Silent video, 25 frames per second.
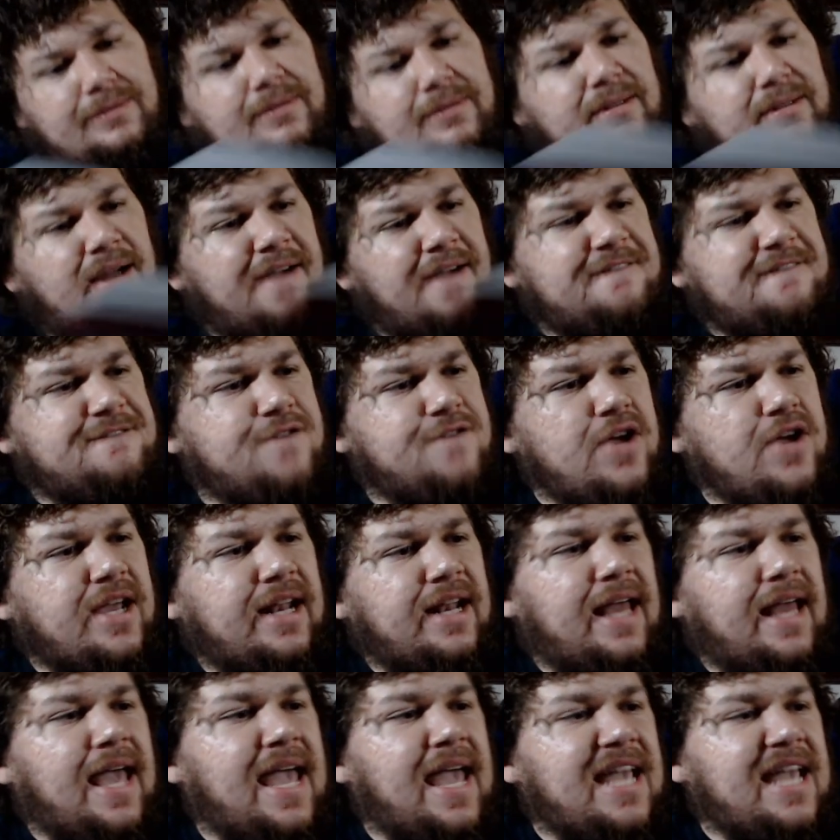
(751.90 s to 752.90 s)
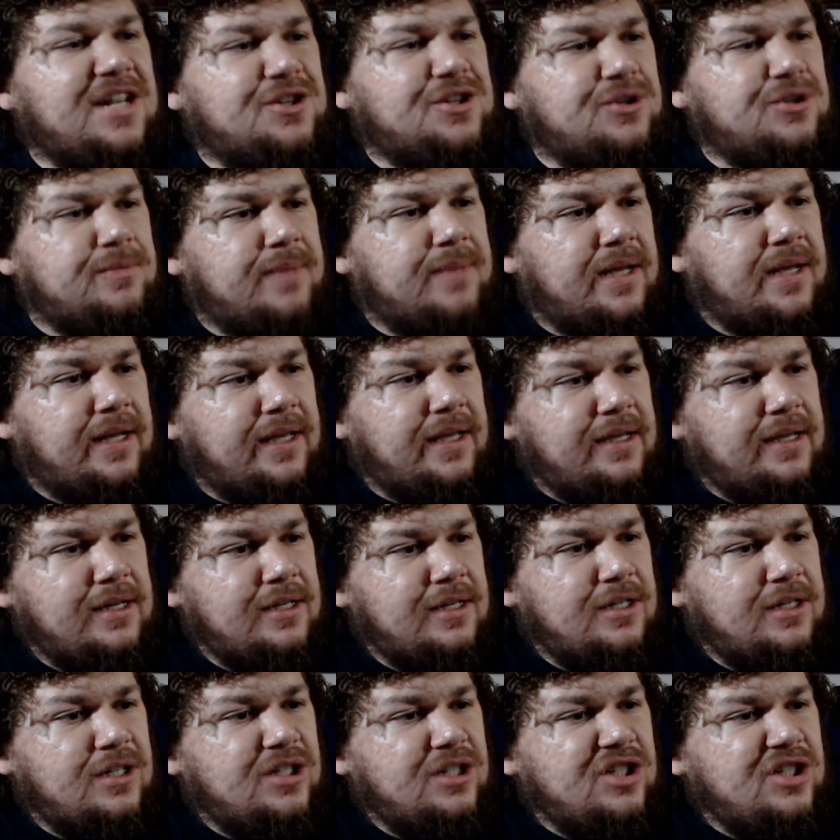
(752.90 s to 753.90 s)
I friggin' hate you, Benny.
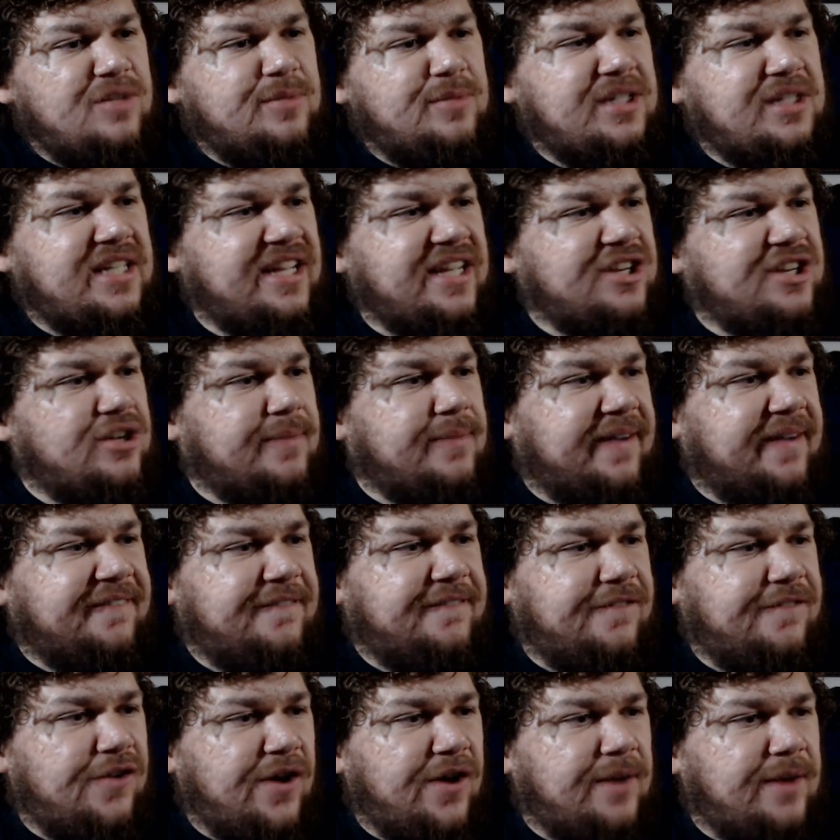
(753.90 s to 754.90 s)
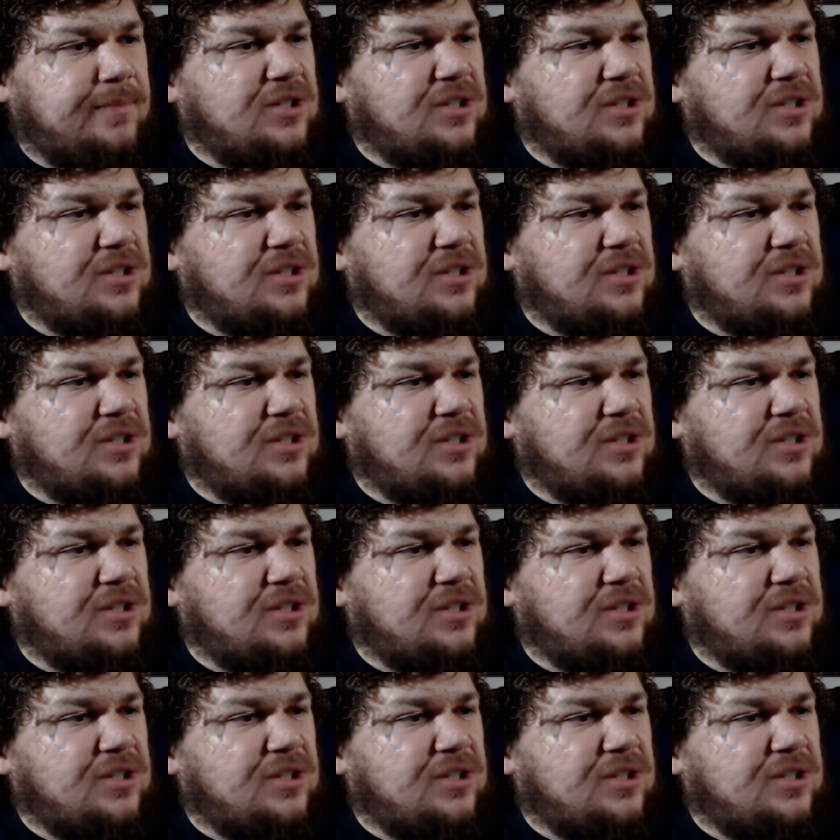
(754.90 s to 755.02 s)
You pretend you're my friend,